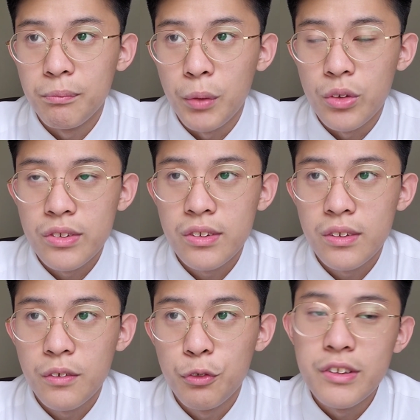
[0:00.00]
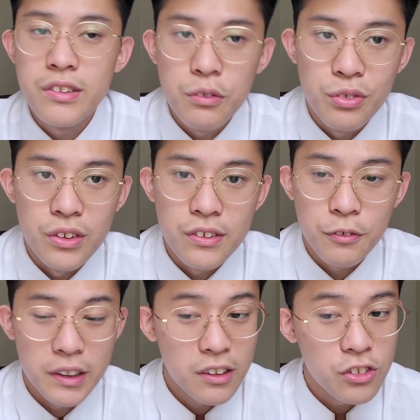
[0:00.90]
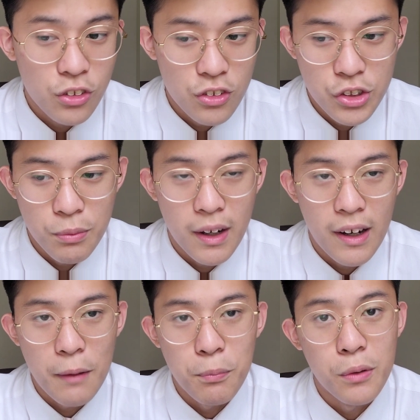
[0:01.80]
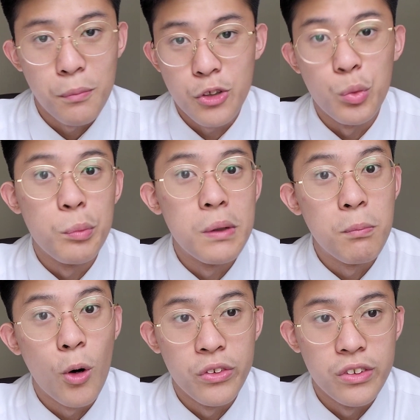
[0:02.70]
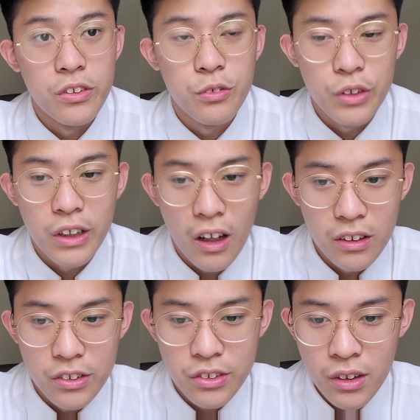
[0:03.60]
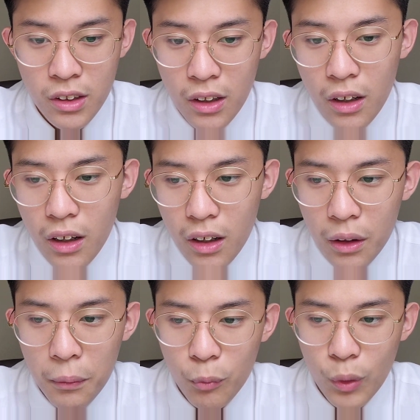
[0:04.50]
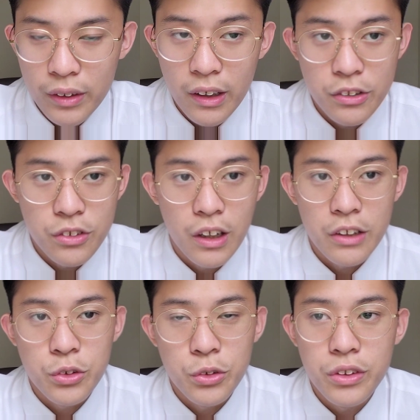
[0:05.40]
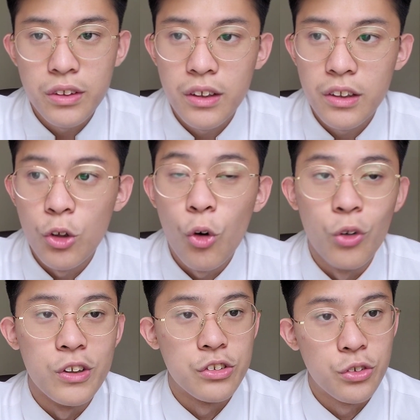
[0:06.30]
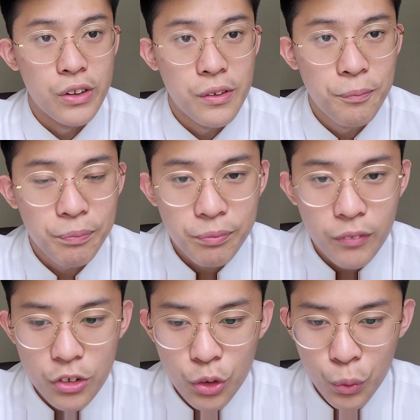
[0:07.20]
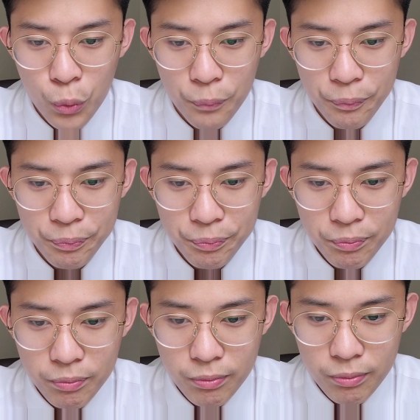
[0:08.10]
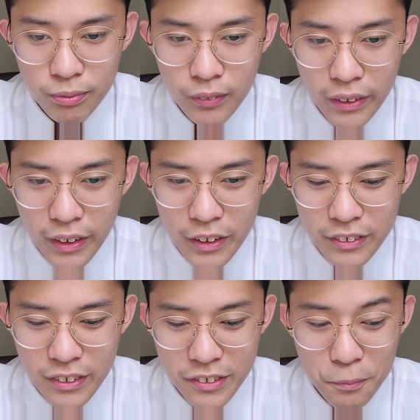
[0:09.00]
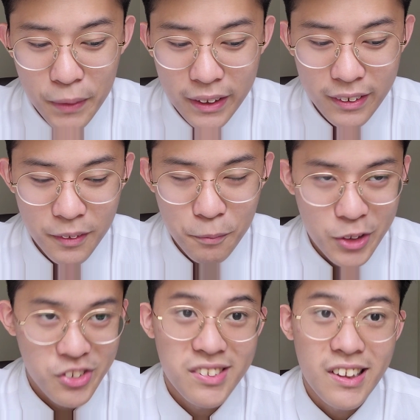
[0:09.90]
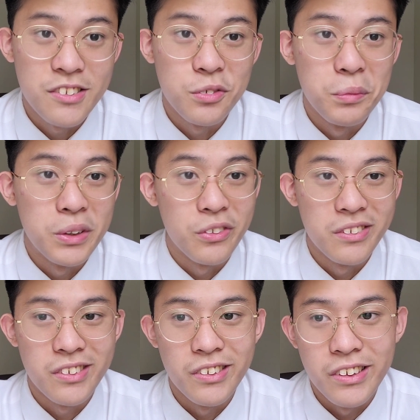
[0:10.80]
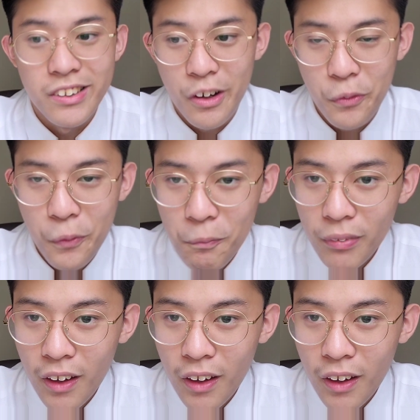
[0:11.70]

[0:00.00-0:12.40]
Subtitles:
Because first thing first, if I get a scholarship, I pretty much would be bonded regardless whether I took law or history. So it doesn't make much sense for me to consider it now.